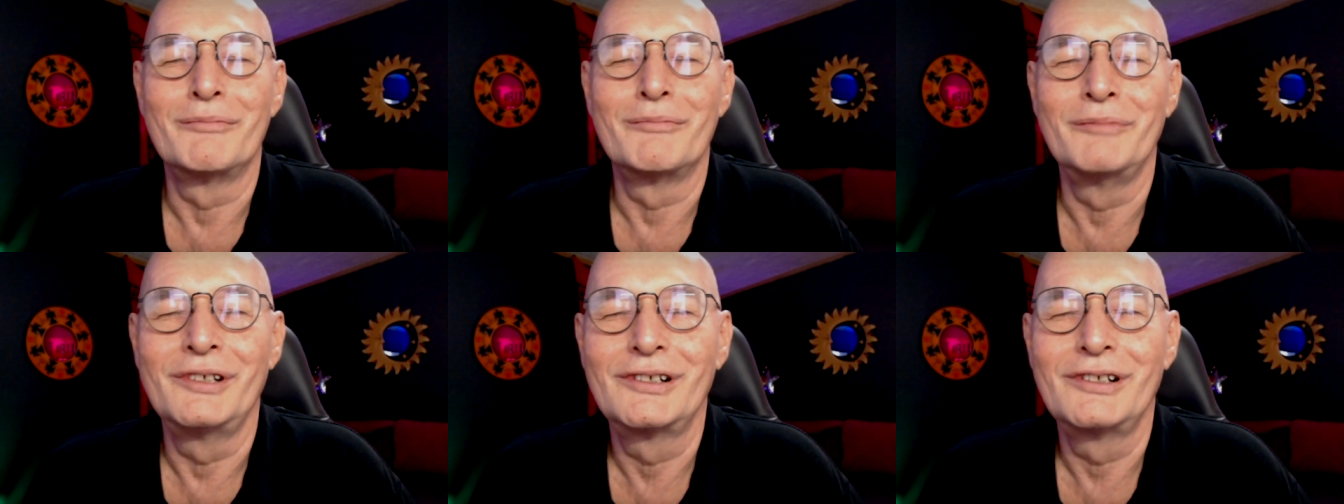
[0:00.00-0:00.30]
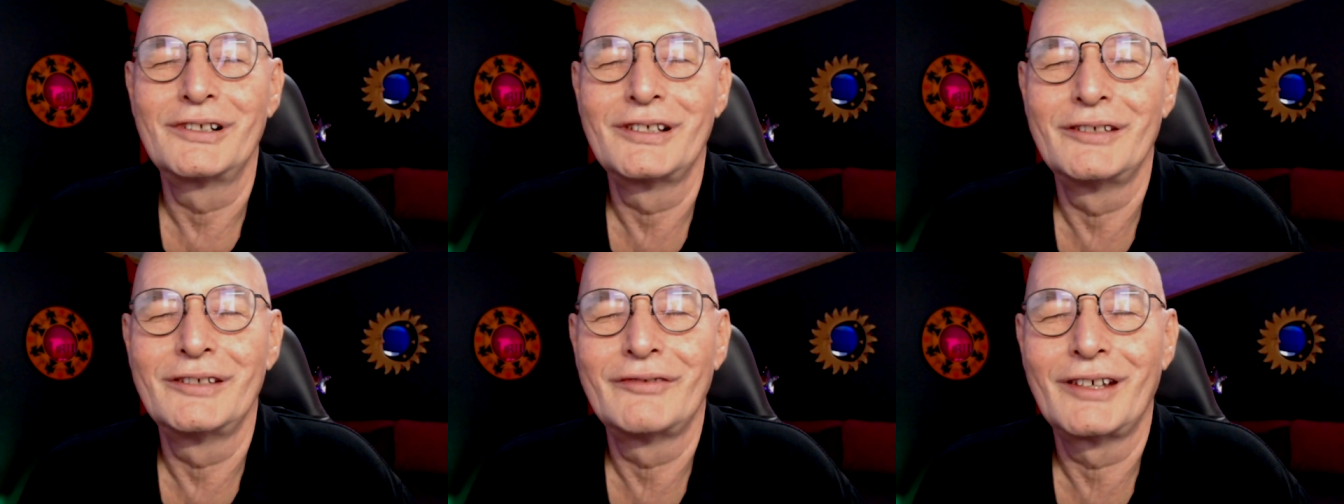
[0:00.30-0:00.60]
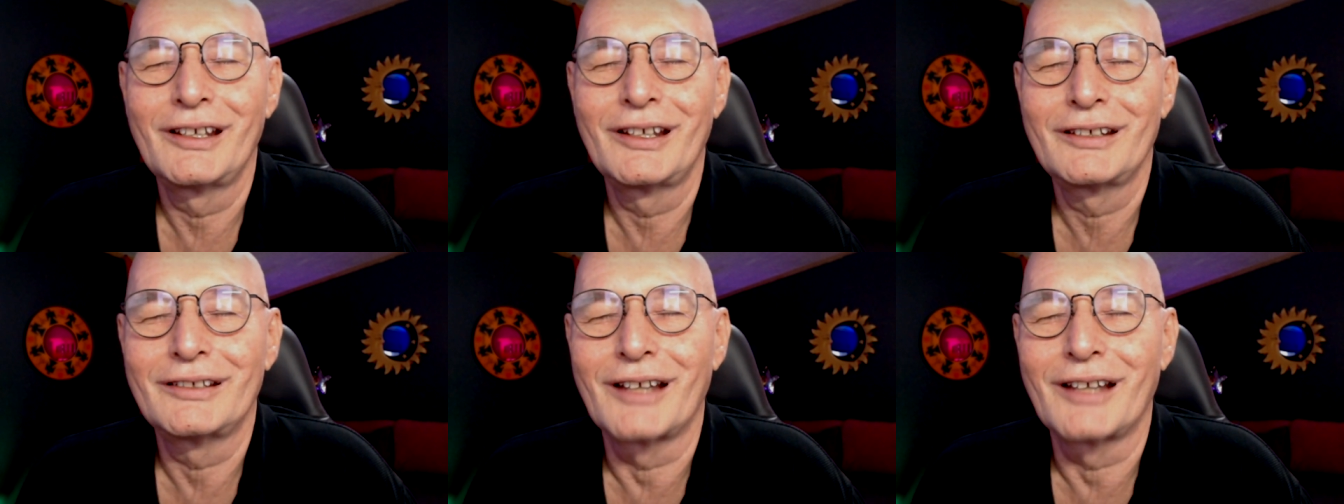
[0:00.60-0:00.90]
Milky
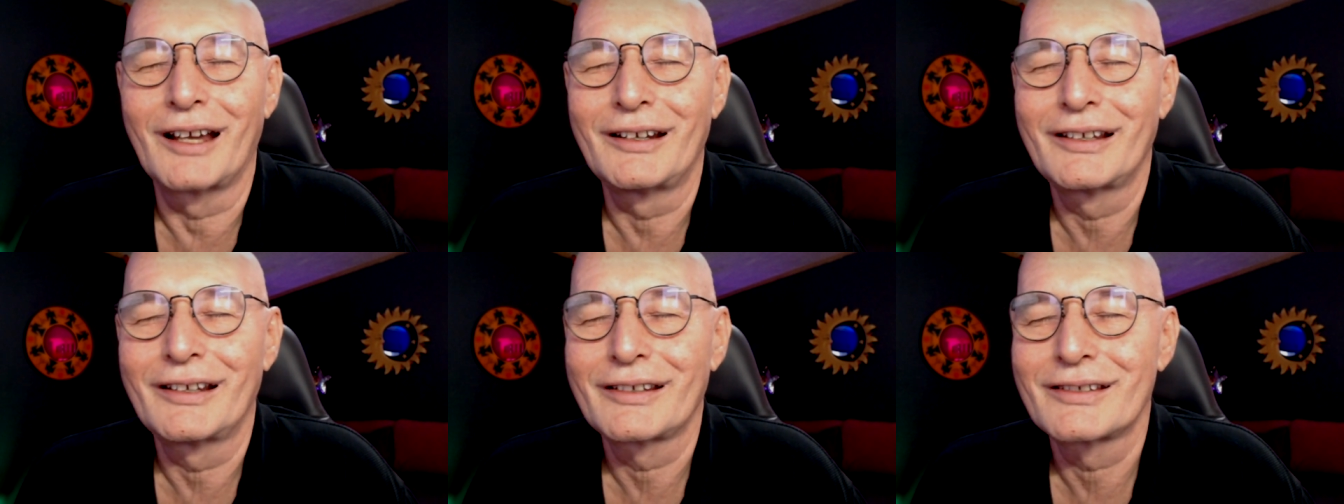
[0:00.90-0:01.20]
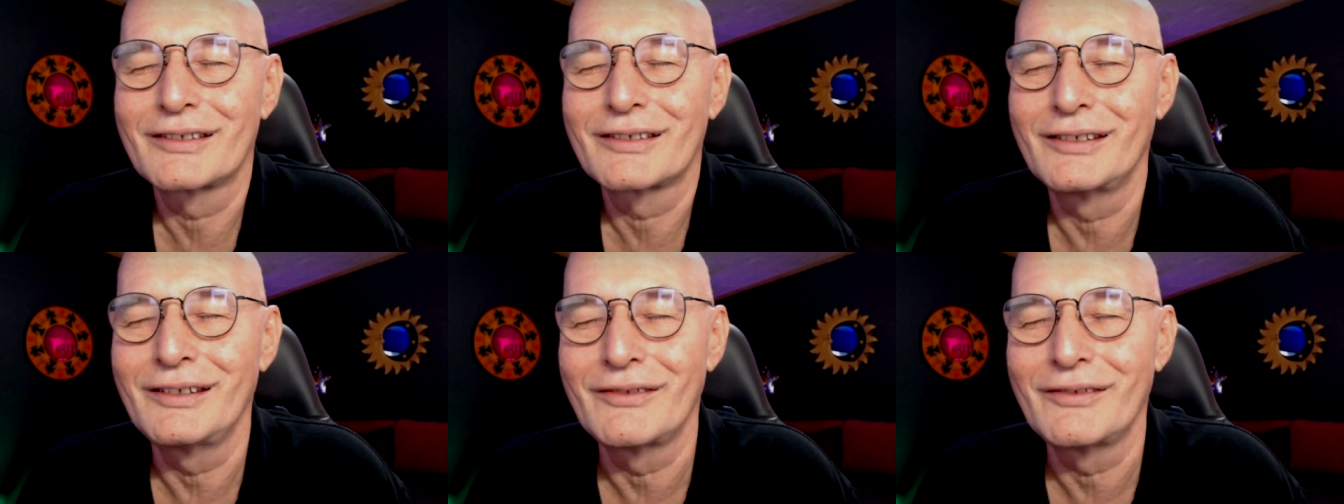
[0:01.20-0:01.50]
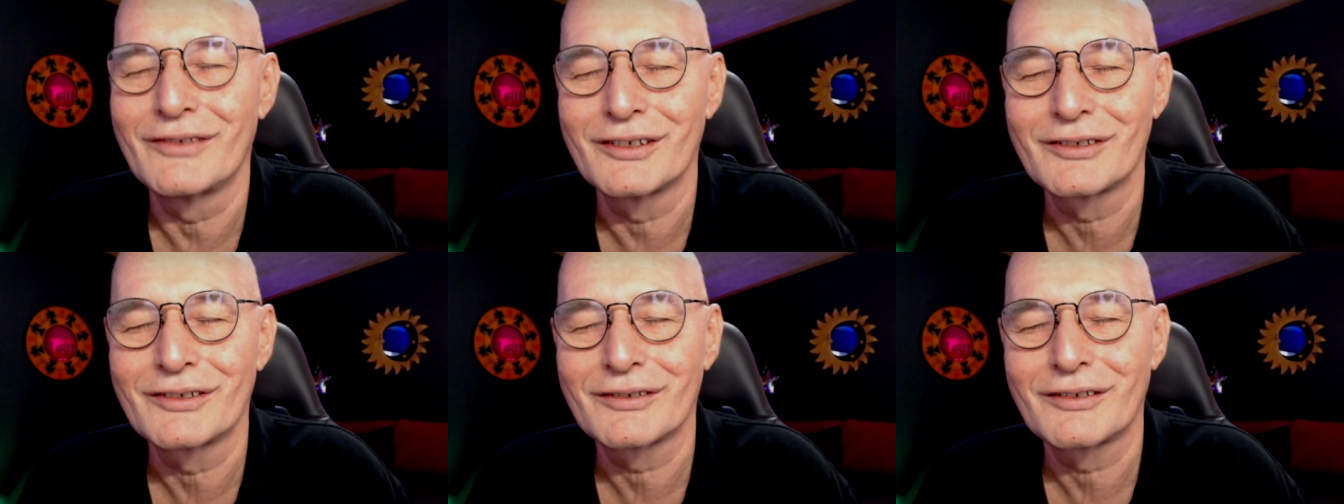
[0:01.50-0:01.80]
Way galaxy,
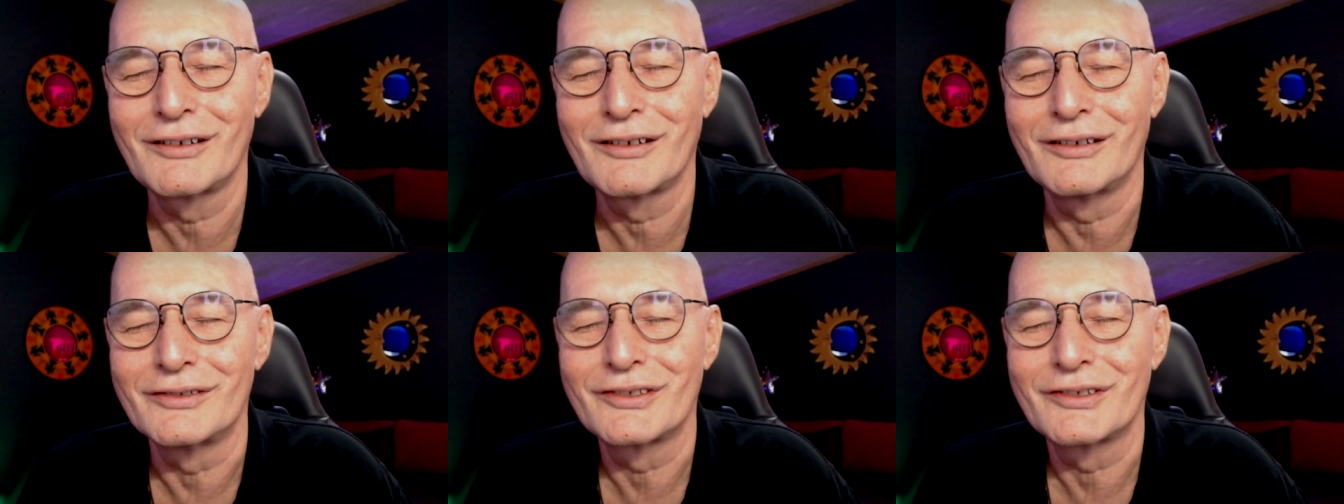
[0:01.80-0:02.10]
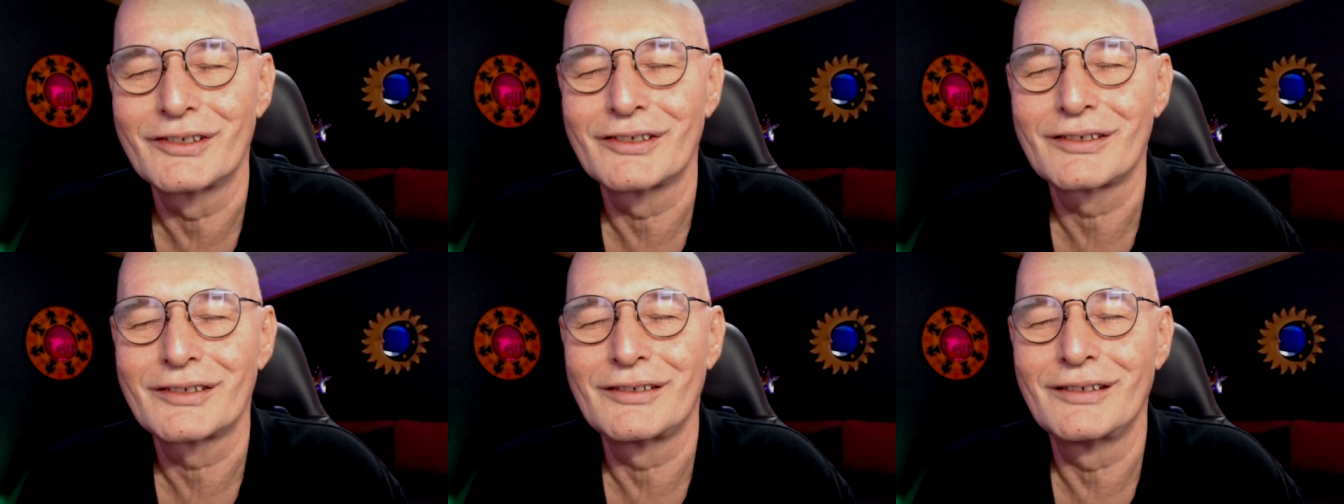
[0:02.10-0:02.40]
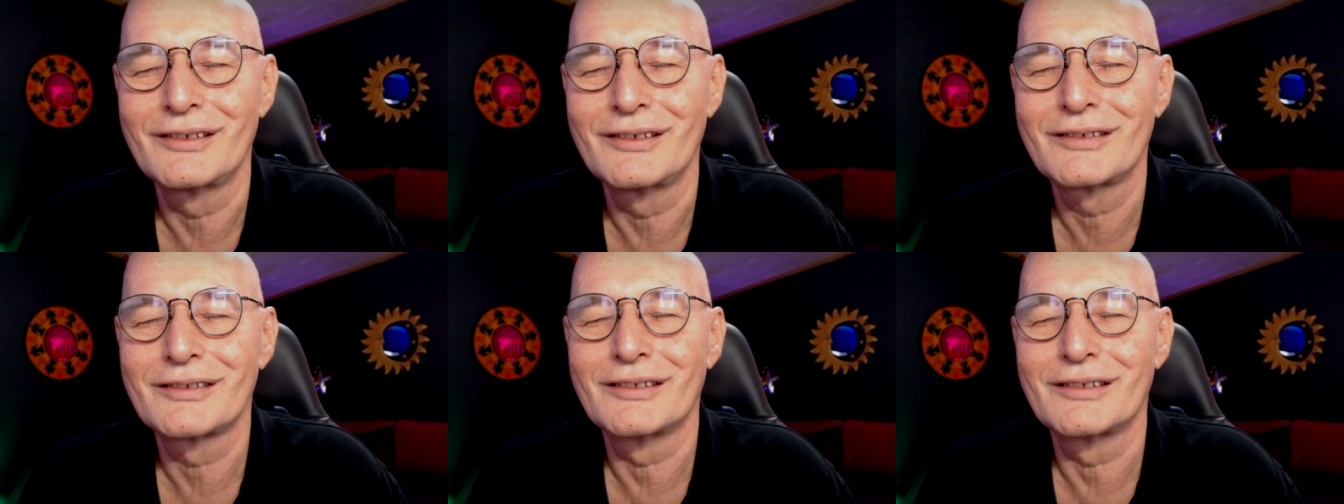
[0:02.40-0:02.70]
this
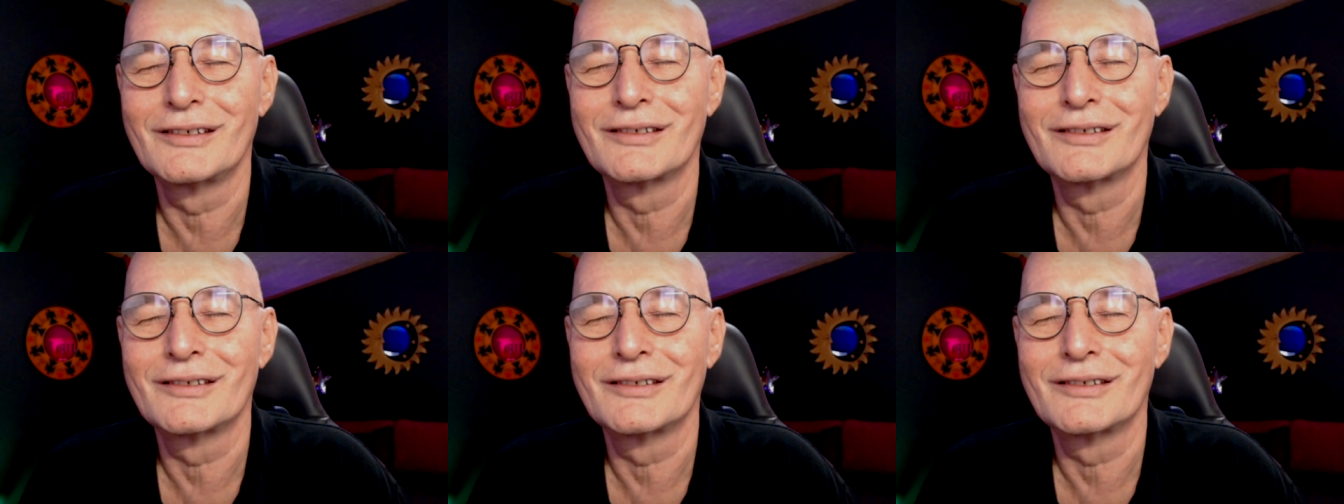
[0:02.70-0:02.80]
consciousness,